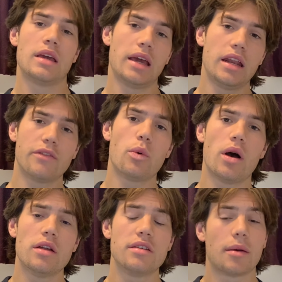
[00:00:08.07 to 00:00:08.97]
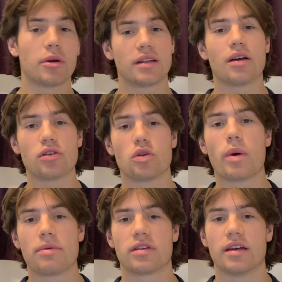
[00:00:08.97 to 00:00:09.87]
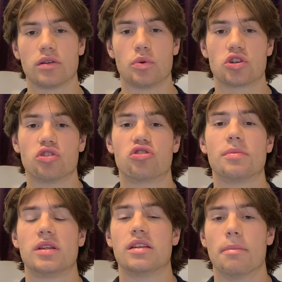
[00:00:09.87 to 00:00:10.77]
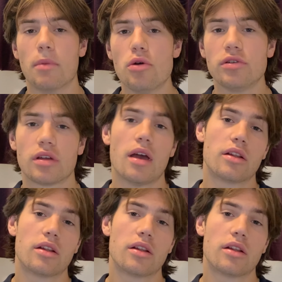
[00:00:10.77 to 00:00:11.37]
In other words, I'm going to tell you the websites which contributed the most